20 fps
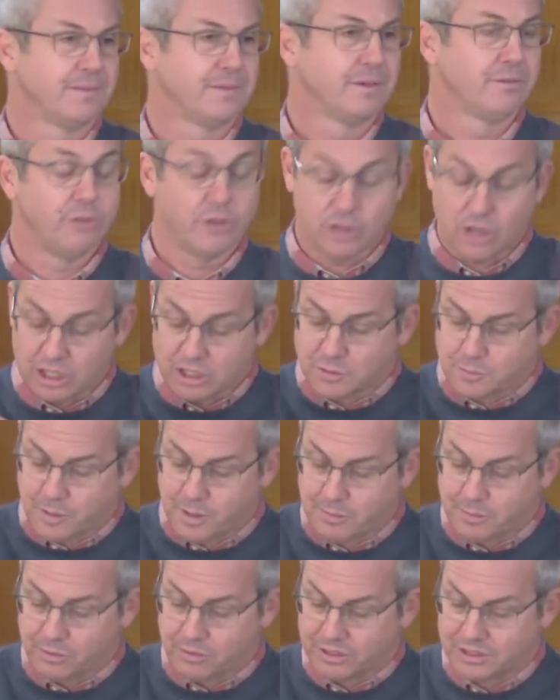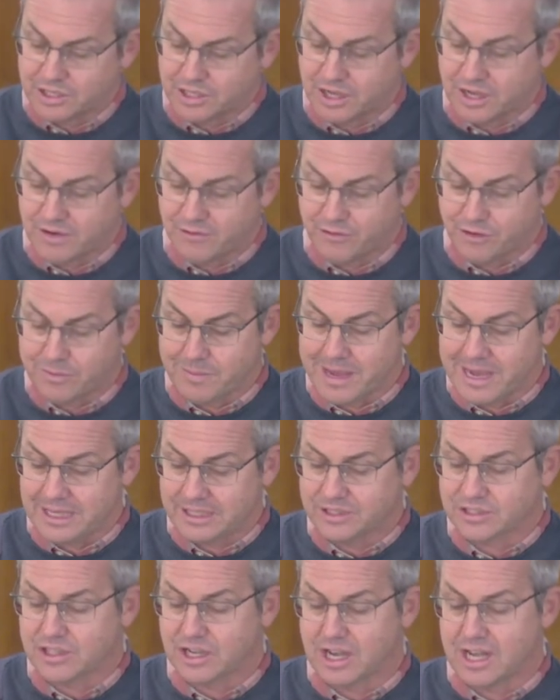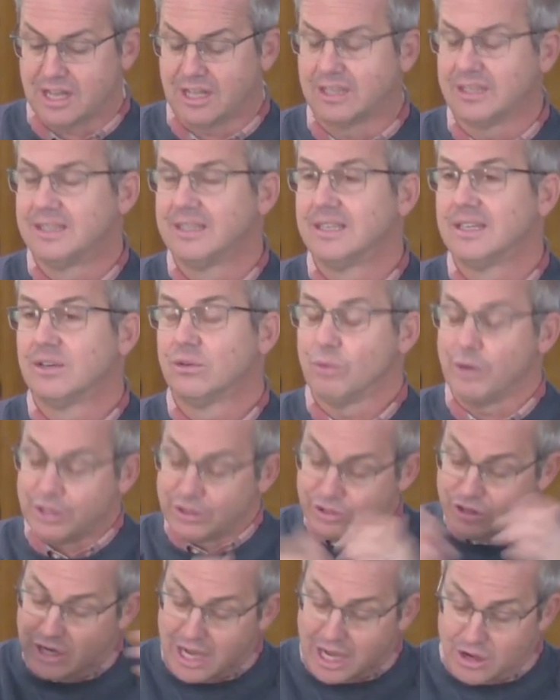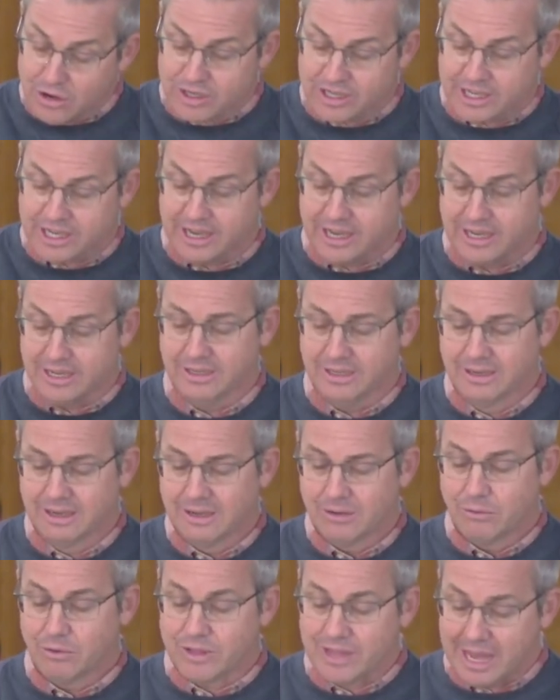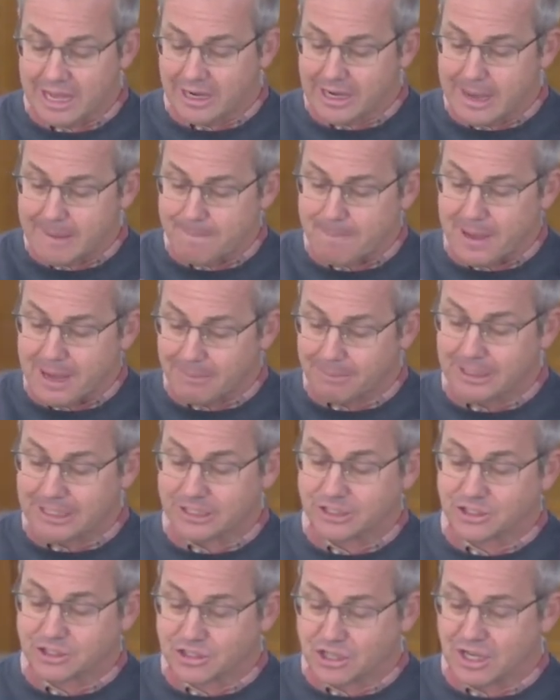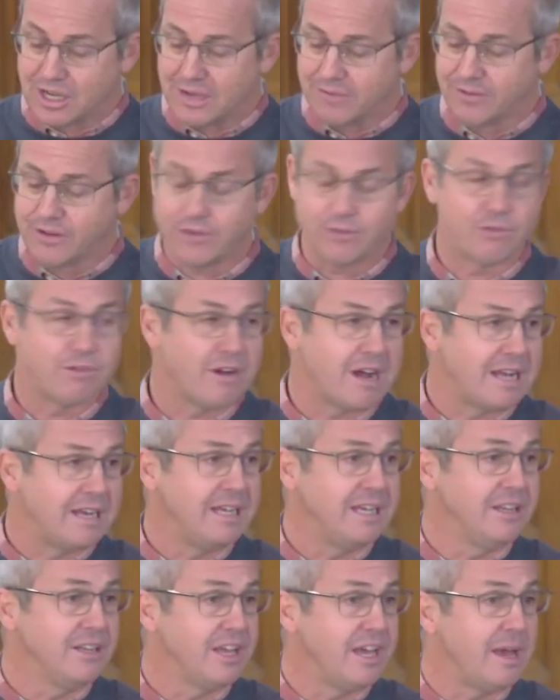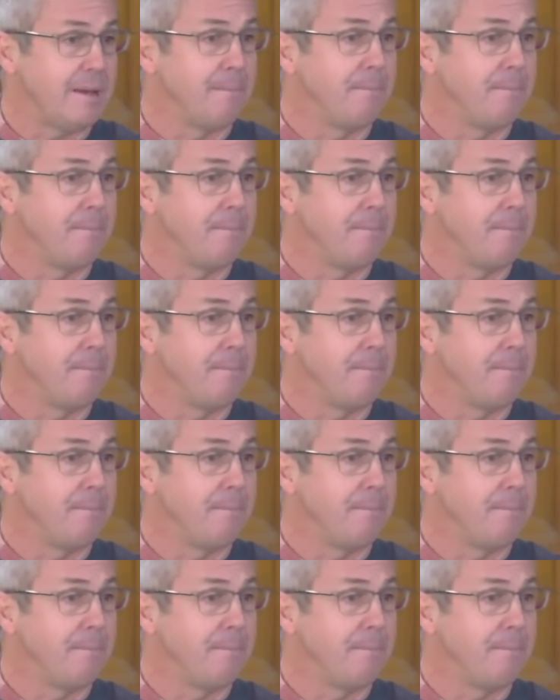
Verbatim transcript: For God's people return from exile with no king, with only a public servant running their